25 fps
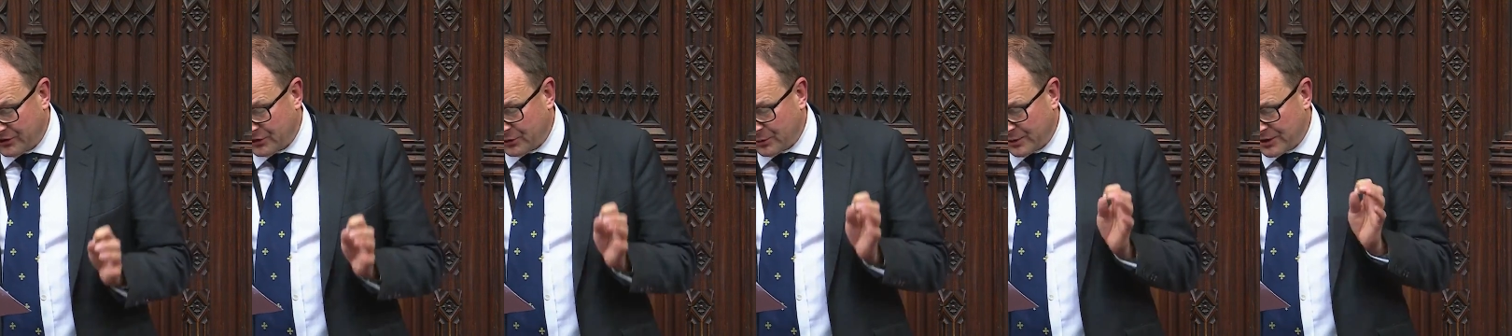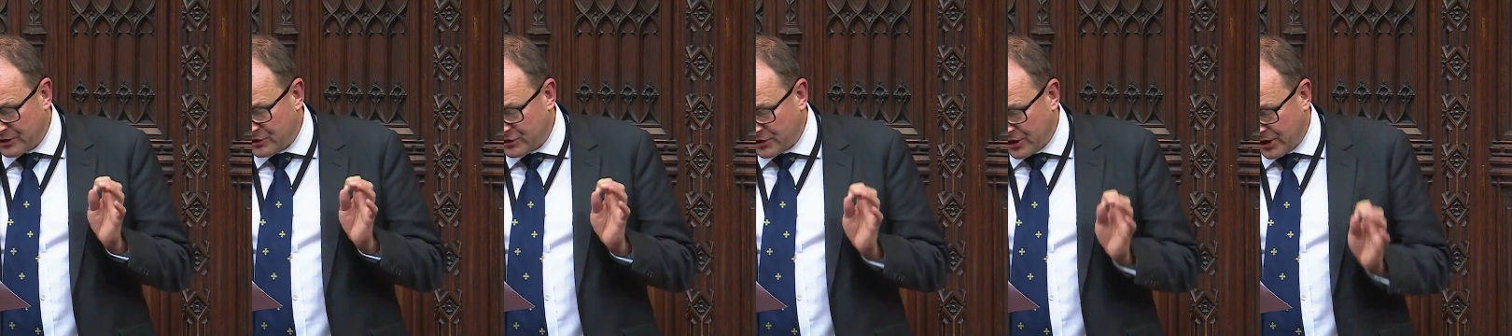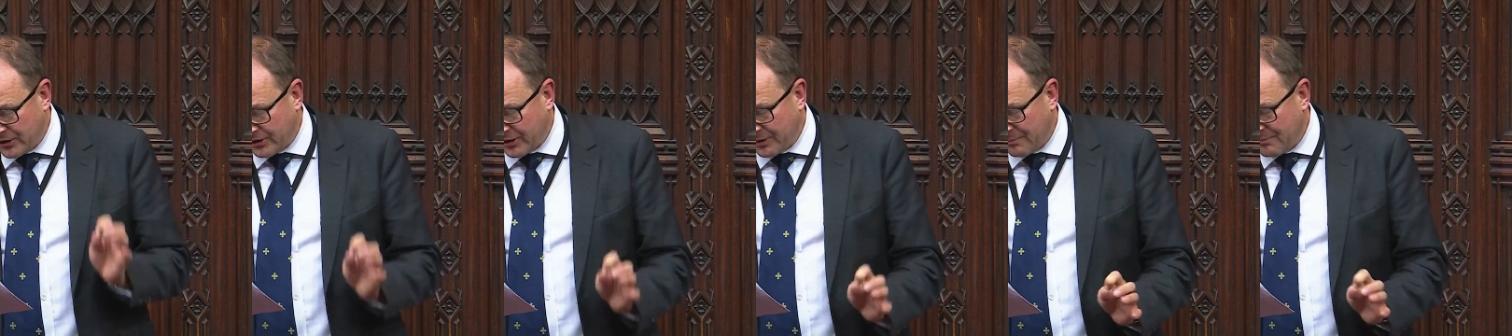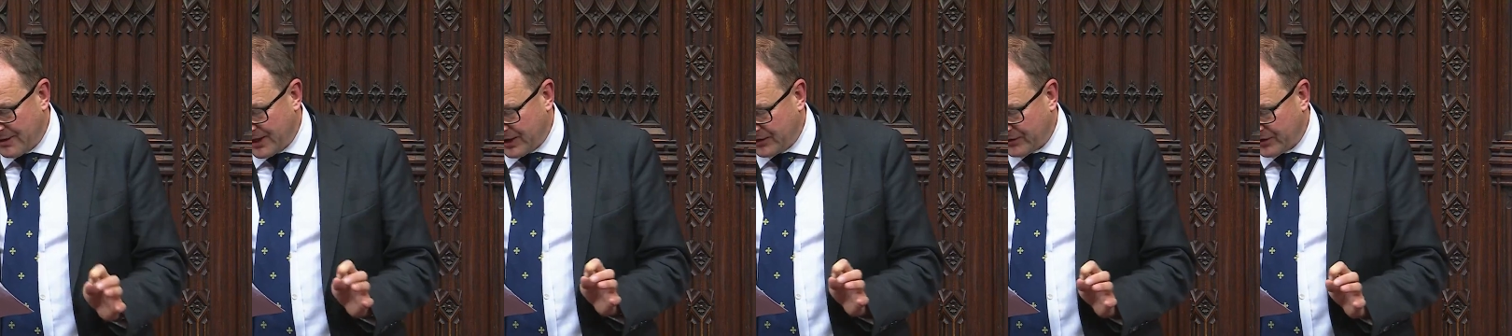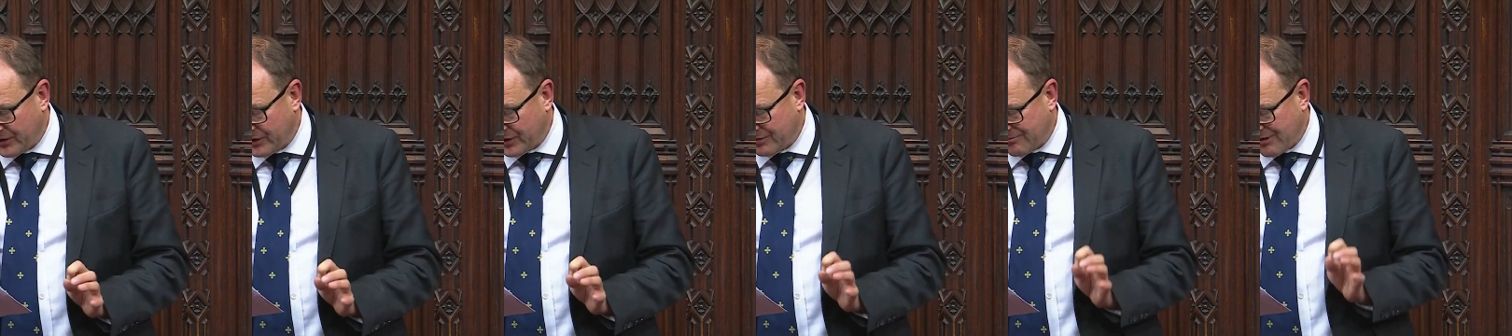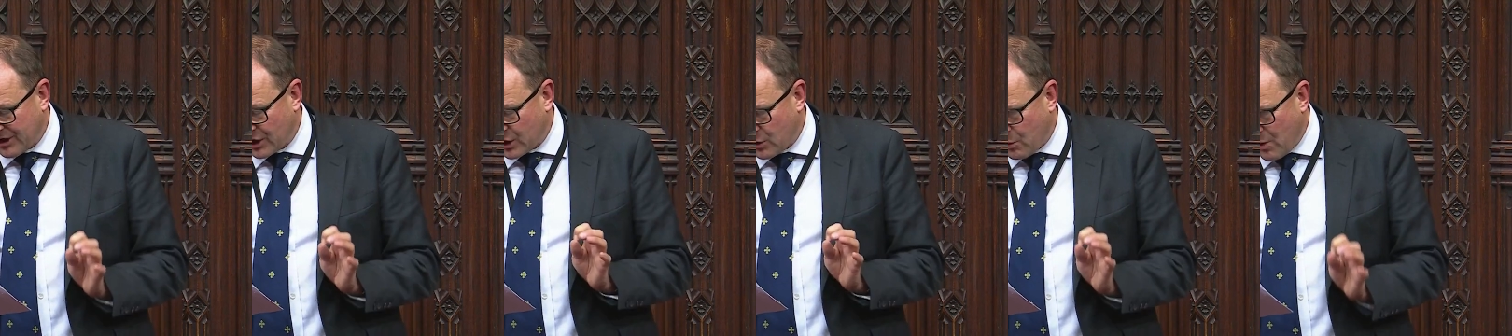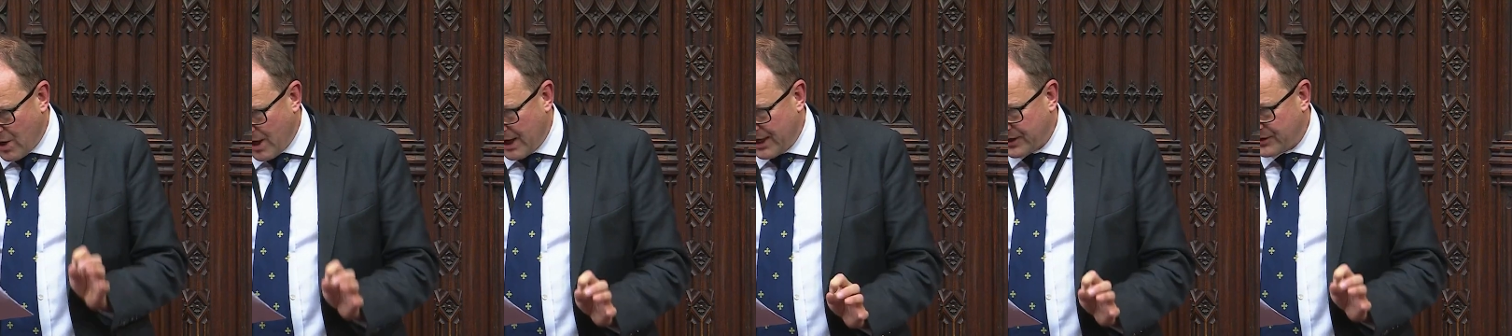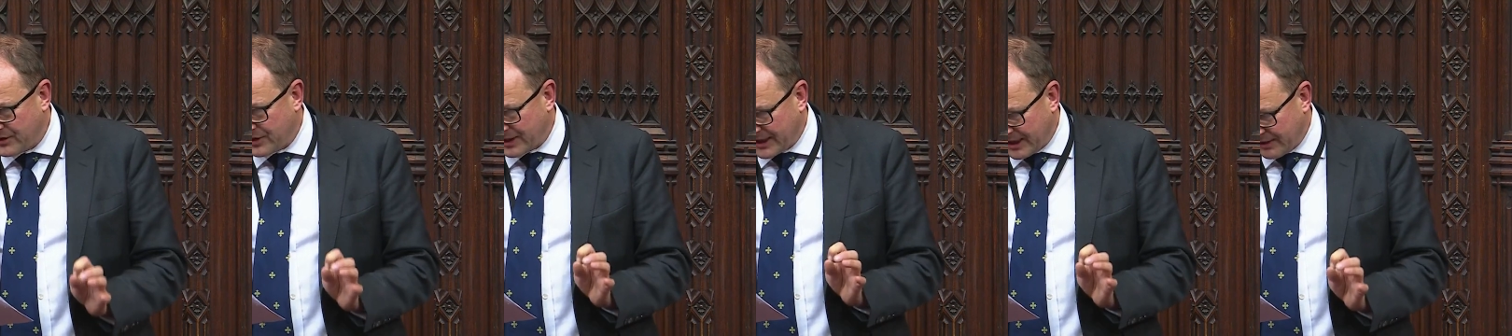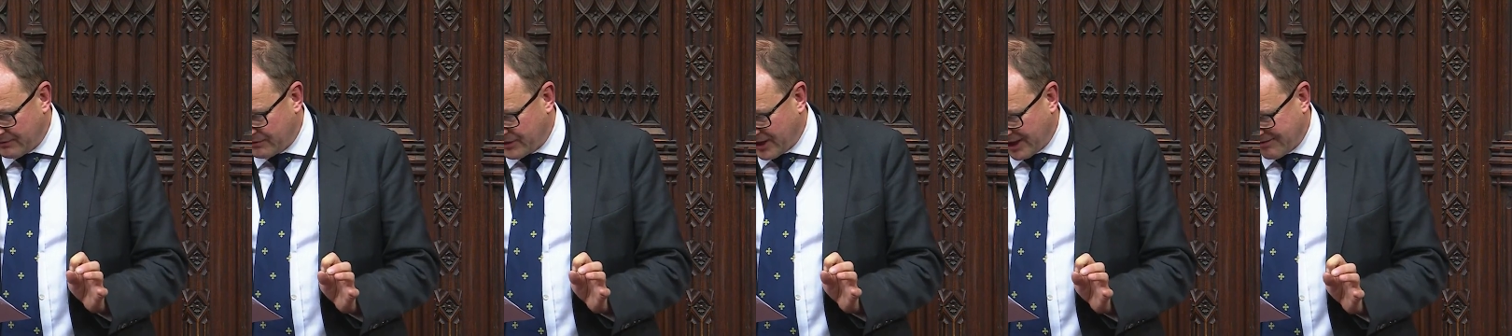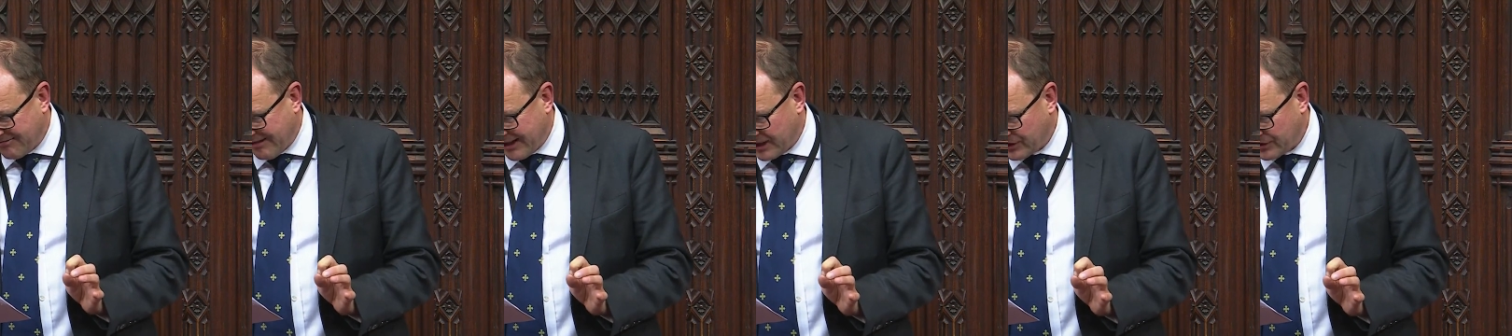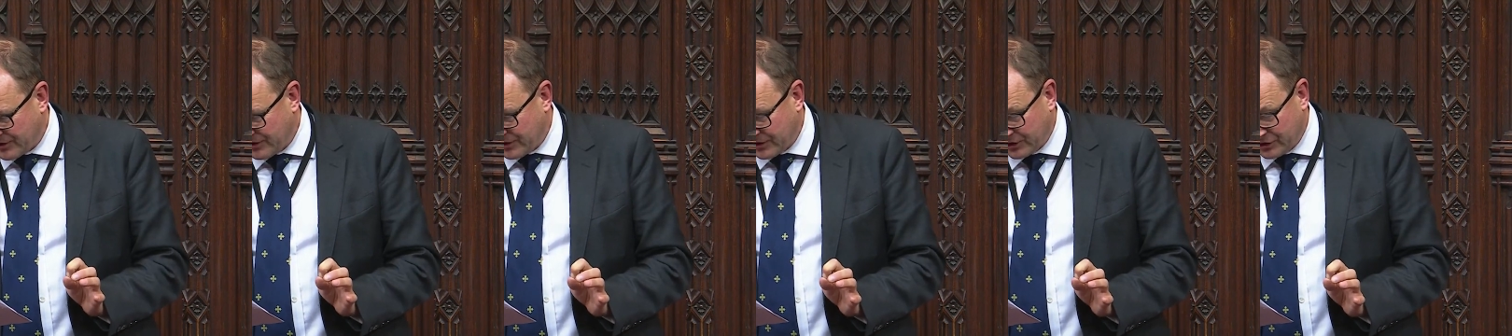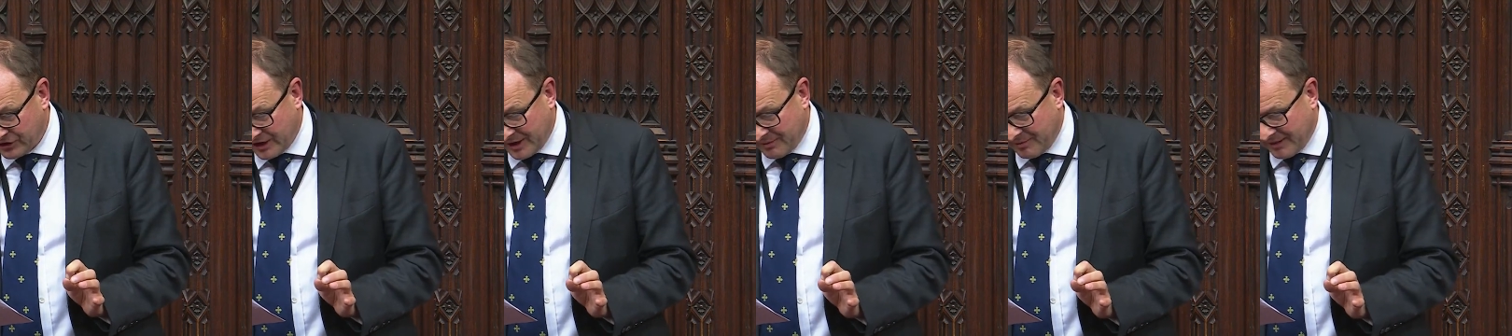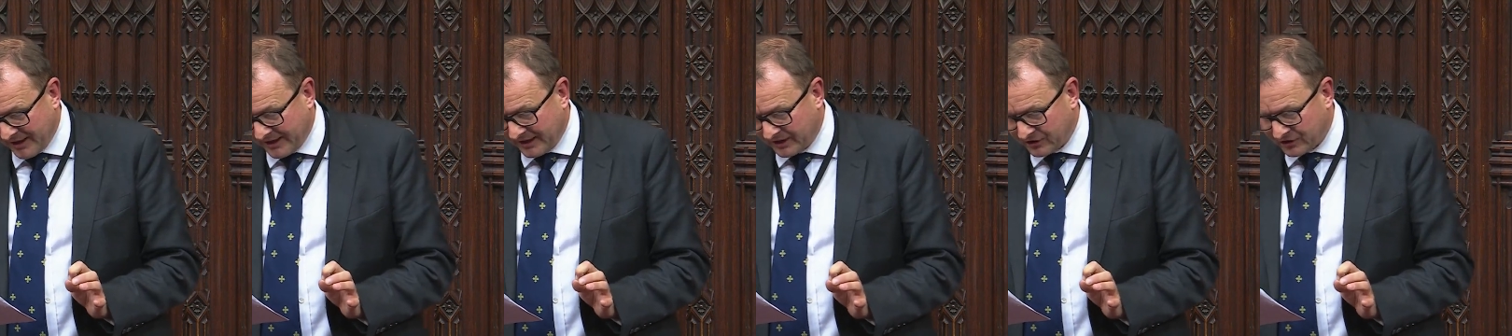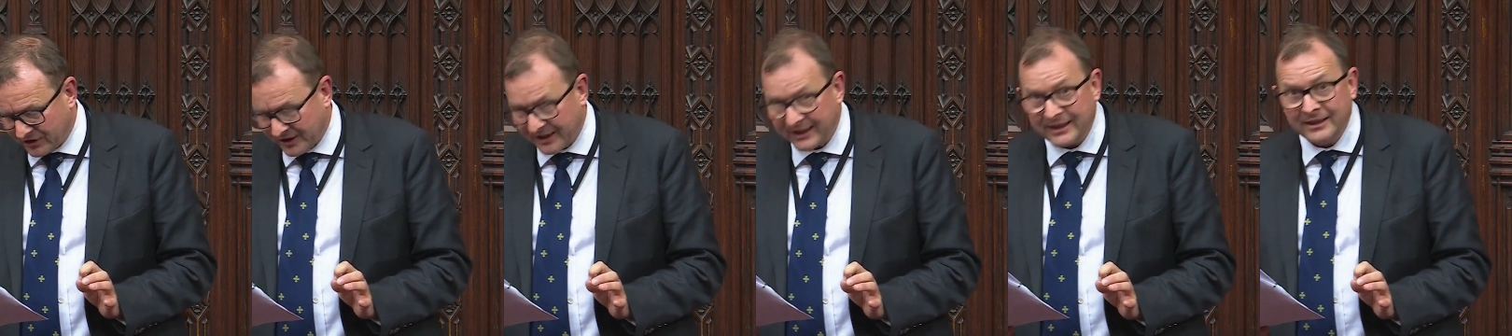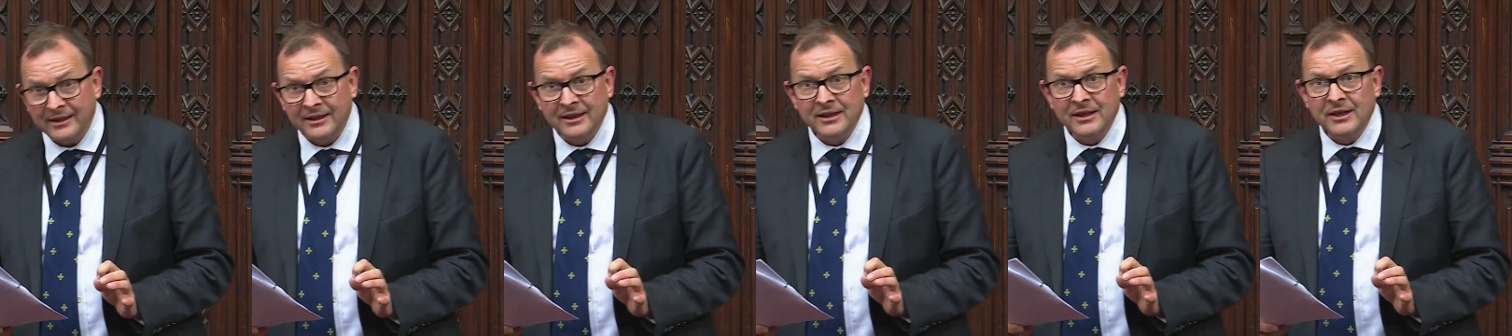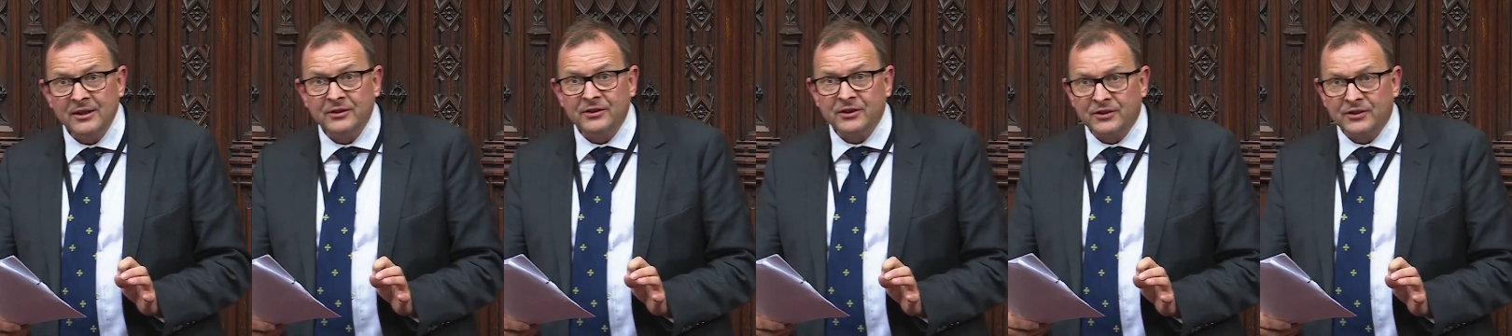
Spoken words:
is to ensure that ministers are required to give direction to GB Energy